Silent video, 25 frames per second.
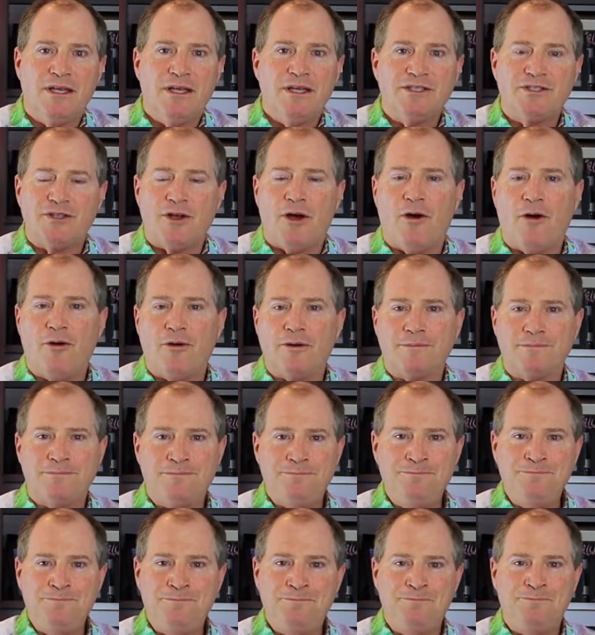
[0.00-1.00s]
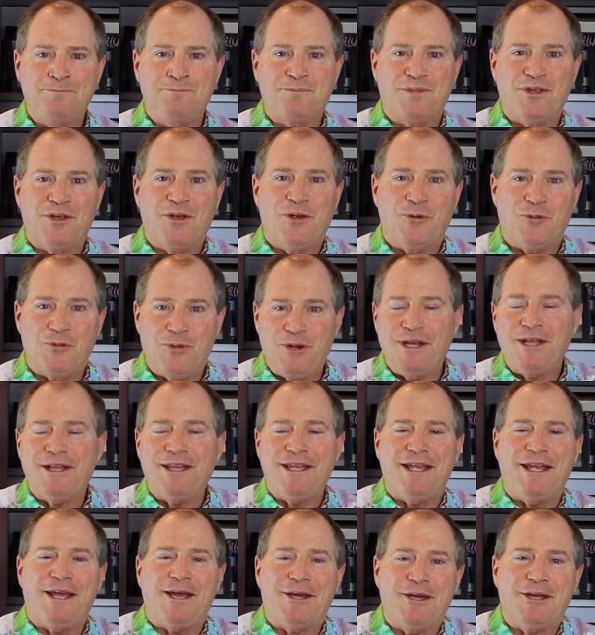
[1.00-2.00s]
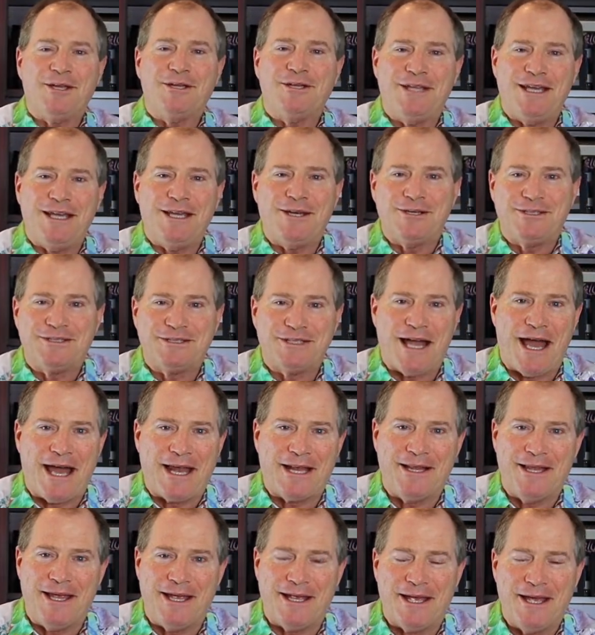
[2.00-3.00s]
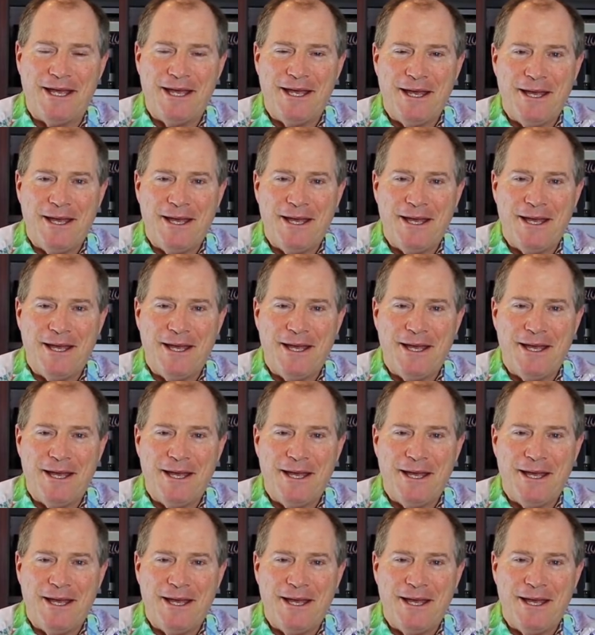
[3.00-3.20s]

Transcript: So really, a good leader is kind of like